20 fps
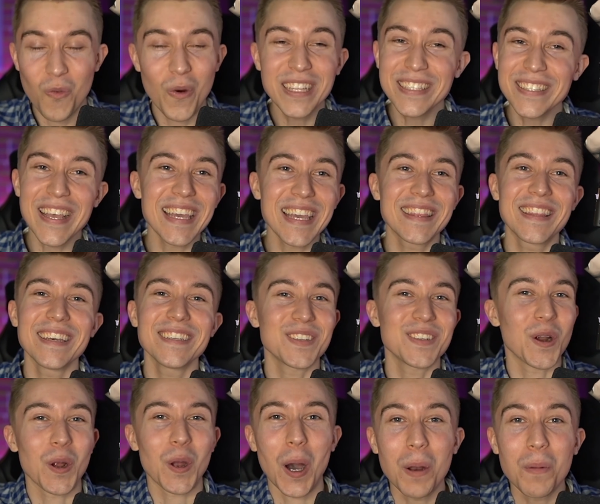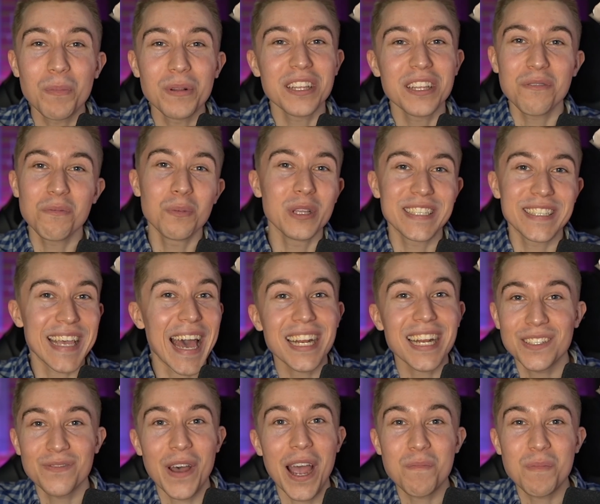Wins like this are unbelievably
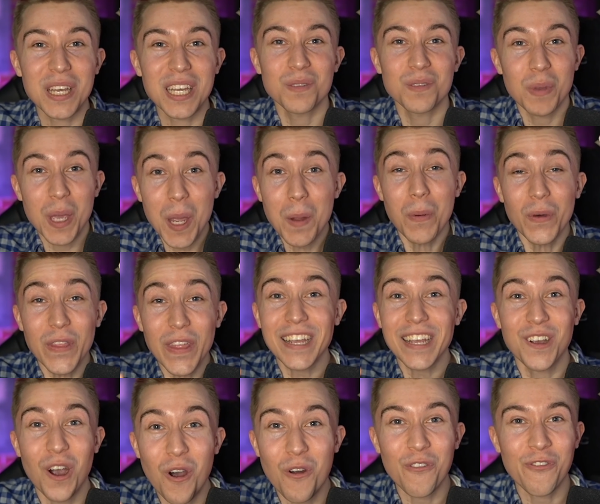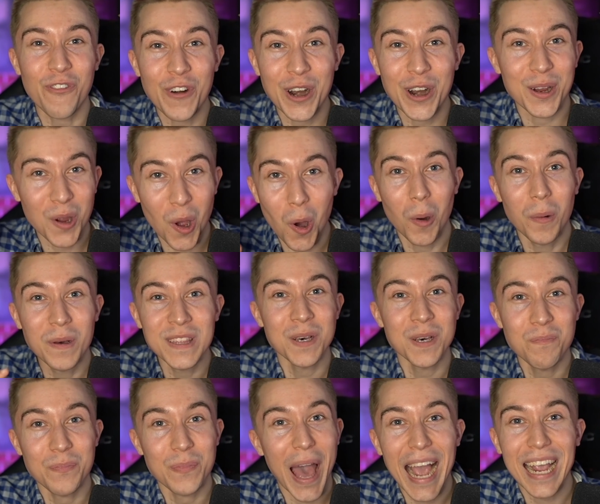satisfying because people that go in for a goal in
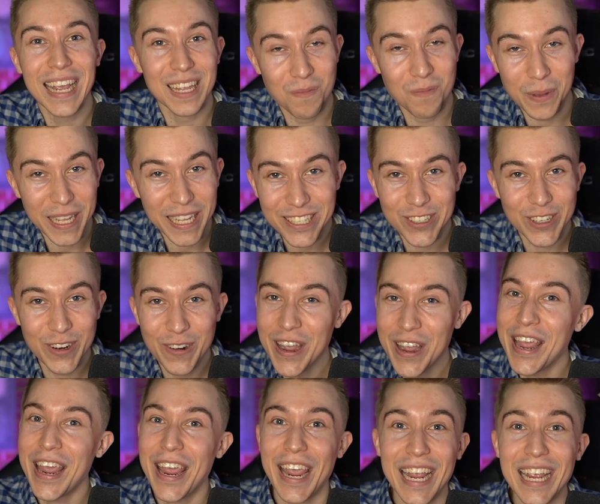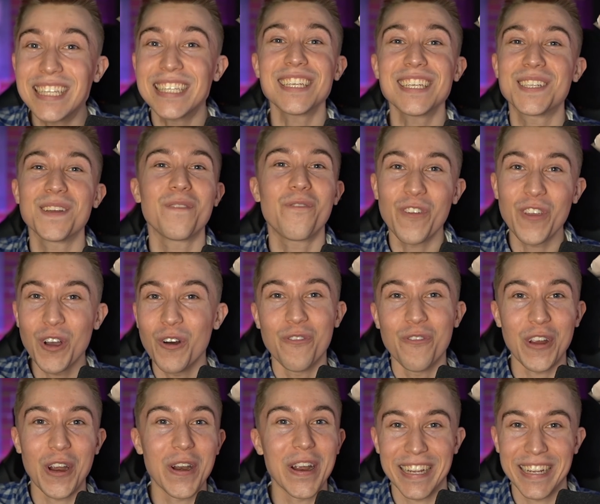the back and beat you, it doesn't feel
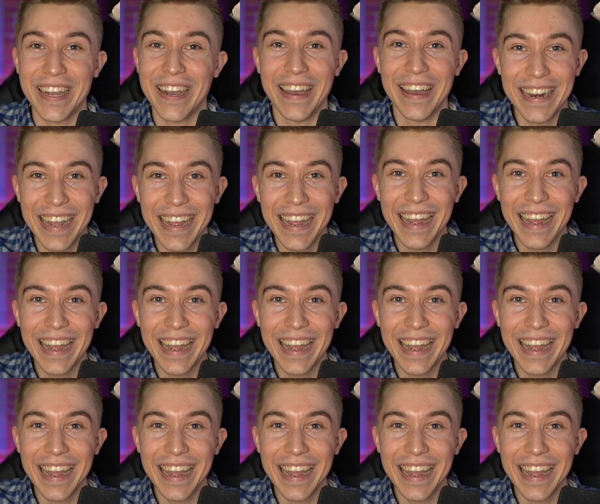very good.